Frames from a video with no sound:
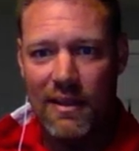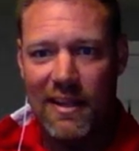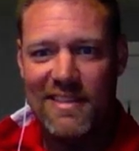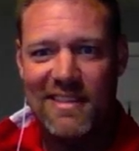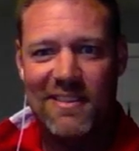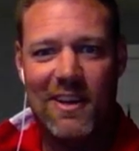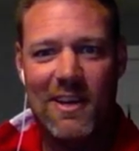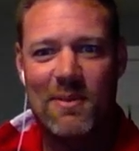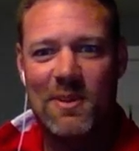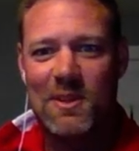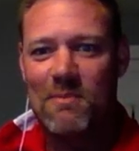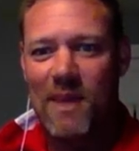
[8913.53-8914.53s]
Let's talk
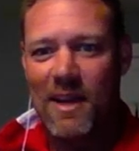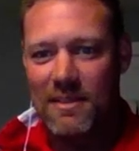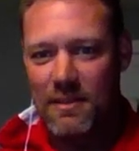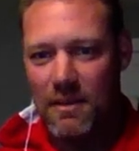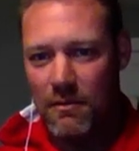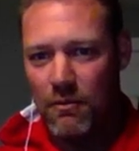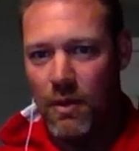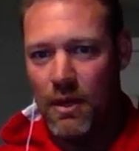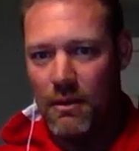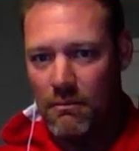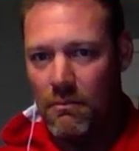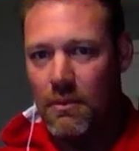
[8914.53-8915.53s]
about the mindset of
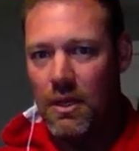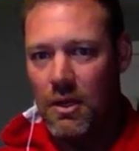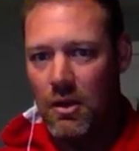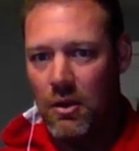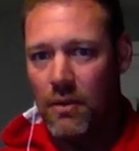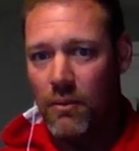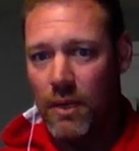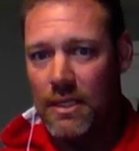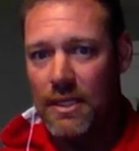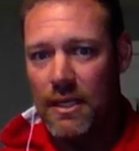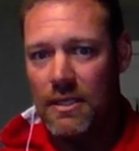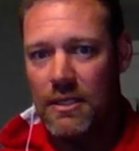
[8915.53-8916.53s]
what it
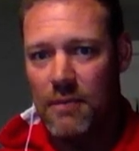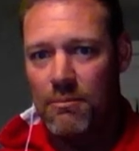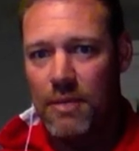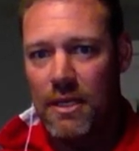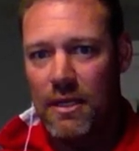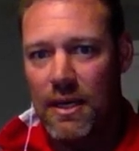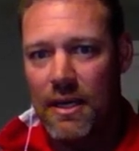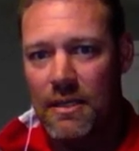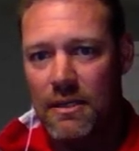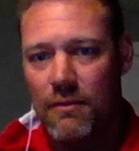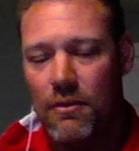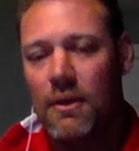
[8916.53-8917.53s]
takes to compete at the
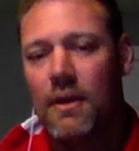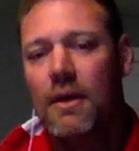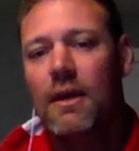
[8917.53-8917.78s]
highest level.